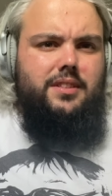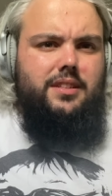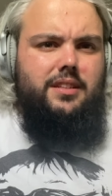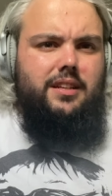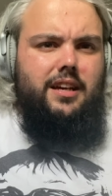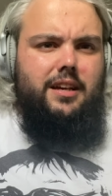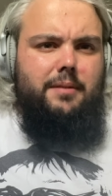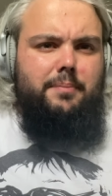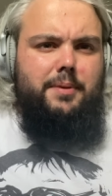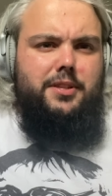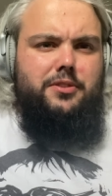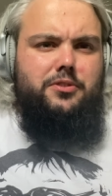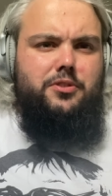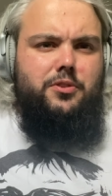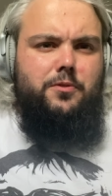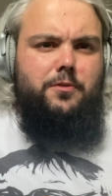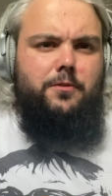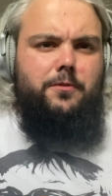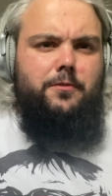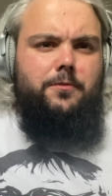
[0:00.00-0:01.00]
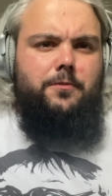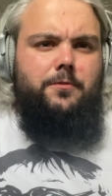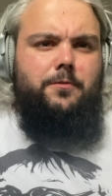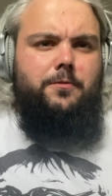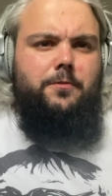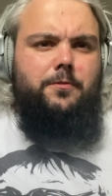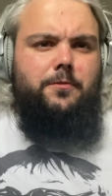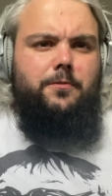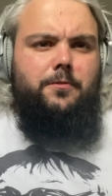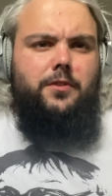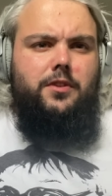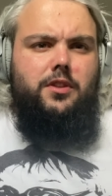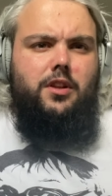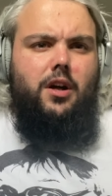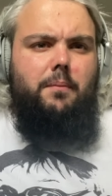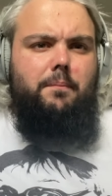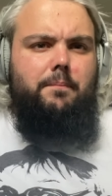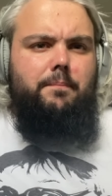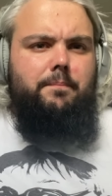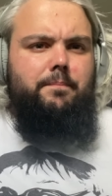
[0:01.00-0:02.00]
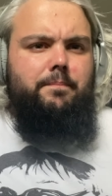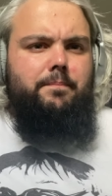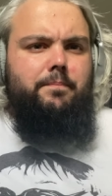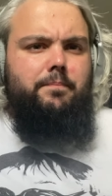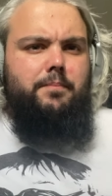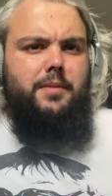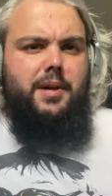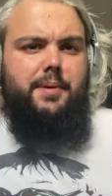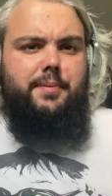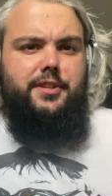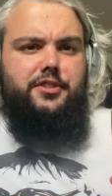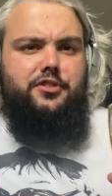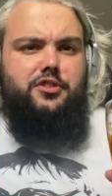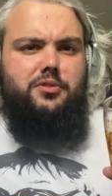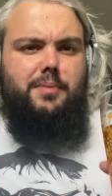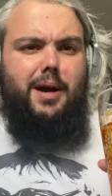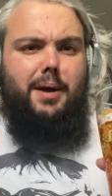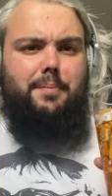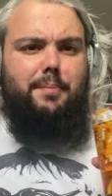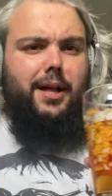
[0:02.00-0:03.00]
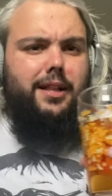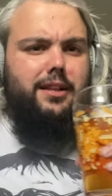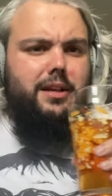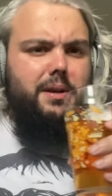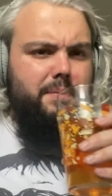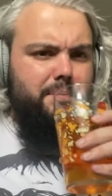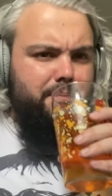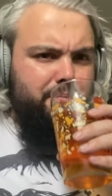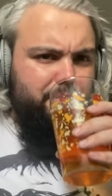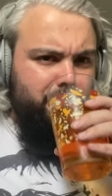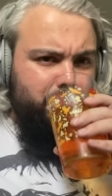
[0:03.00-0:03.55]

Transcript: a bit too full on. Maybe it's just my palate.